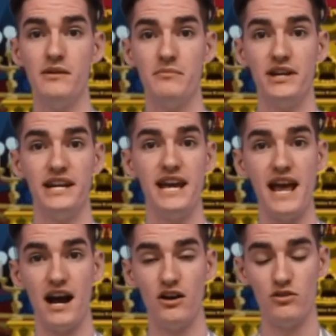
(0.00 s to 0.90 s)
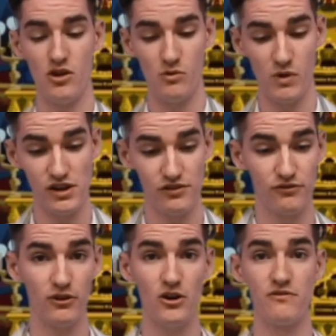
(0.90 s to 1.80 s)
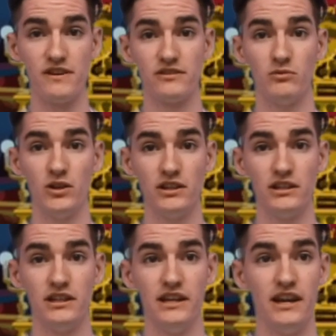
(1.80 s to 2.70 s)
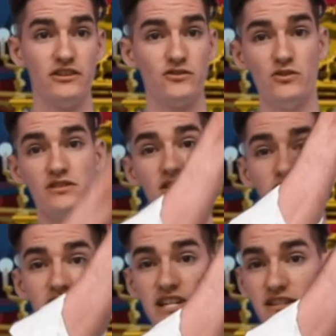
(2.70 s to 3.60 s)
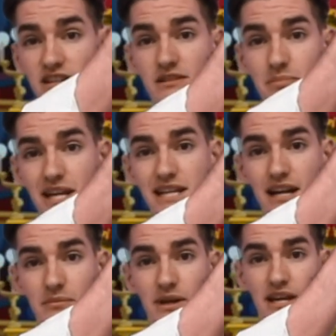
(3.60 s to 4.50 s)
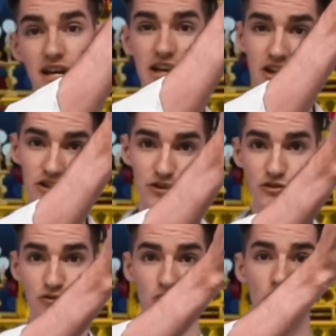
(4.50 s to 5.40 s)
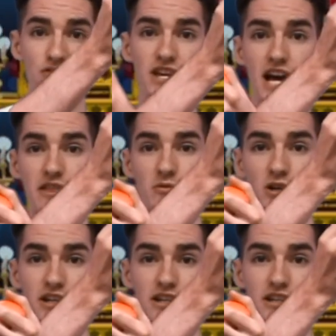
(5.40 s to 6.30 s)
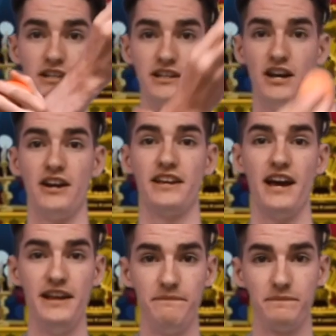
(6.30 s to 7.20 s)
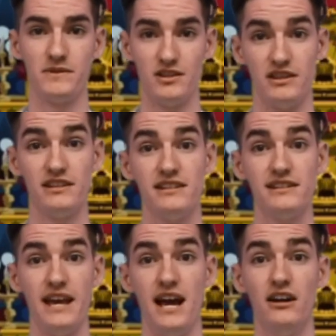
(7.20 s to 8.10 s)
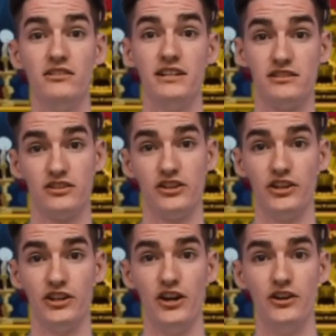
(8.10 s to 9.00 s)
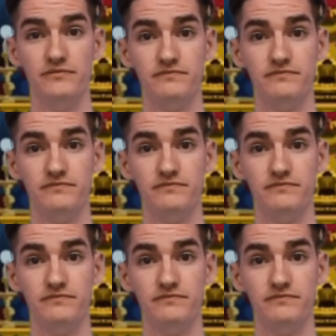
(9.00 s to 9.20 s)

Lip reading: but now when you throw this one, as soon as it reaches its peak up here, you throw the other one. Okay? So this is how it's going to go.